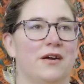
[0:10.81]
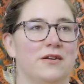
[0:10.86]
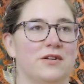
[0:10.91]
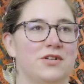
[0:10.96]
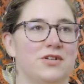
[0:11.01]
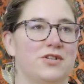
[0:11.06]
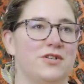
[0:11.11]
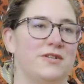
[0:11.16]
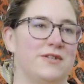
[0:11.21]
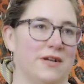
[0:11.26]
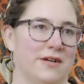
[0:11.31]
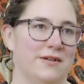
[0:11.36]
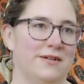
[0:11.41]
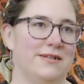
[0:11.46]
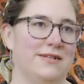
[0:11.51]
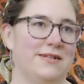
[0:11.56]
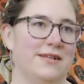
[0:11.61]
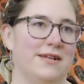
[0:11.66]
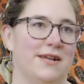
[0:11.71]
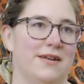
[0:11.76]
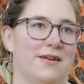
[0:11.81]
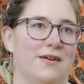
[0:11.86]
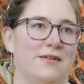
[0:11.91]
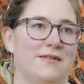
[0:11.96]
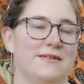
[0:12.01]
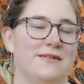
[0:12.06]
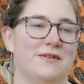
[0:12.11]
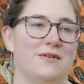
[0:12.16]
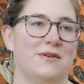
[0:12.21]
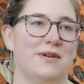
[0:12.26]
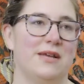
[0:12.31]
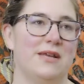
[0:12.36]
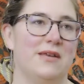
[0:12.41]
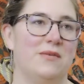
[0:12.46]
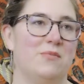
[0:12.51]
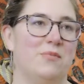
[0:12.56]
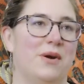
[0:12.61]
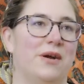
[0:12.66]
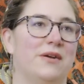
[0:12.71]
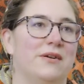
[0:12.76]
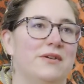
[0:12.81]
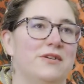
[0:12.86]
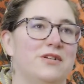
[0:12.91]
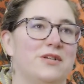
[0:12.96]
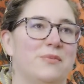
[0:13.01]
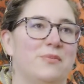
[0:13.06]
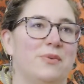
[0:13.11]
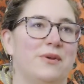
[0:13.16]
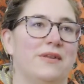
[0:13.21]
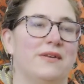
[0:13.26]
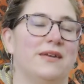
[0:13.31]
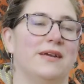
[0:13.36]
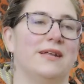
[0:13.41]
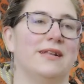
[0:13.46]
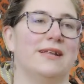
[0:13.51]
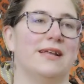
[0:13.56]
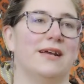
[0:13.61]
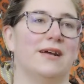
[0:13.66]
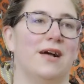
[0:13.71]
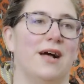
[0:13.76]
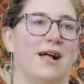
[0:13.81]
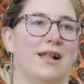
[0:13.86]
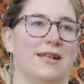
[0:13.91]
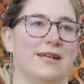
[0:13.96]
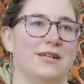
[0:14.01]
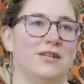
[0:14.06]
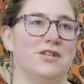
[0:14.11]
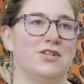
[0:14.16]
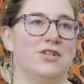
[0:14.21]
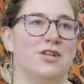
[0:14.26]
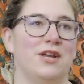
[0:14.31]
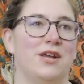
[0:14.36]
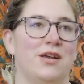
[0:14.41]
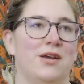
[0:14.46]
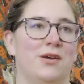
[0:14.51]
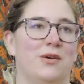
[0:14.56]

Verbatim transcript: ArtStart and also in partnership with Nicolet College.